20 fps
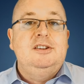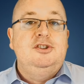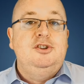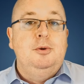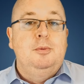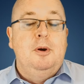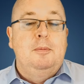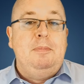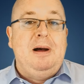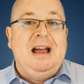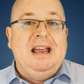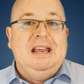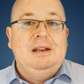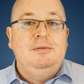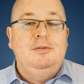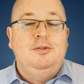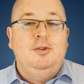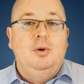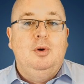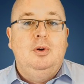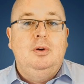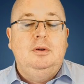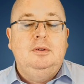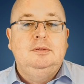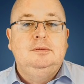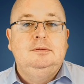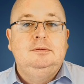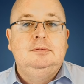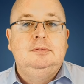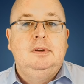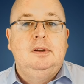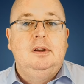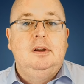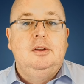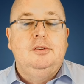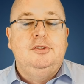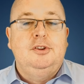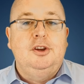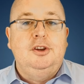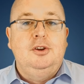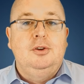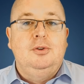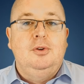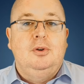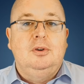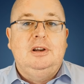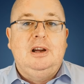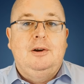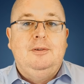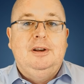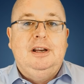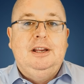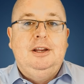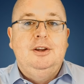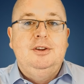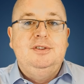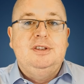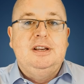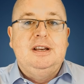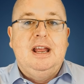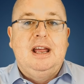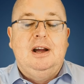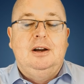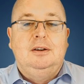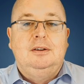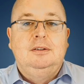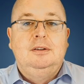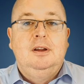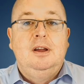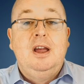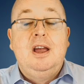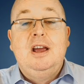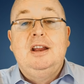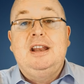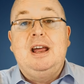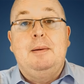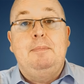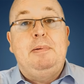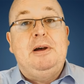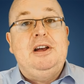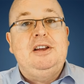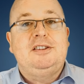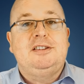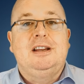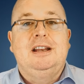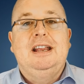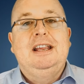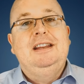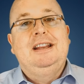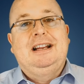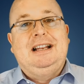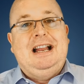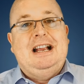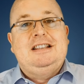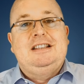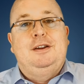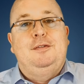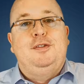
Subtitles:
you were paying for that you're not currently using now? Now, personally, the classic for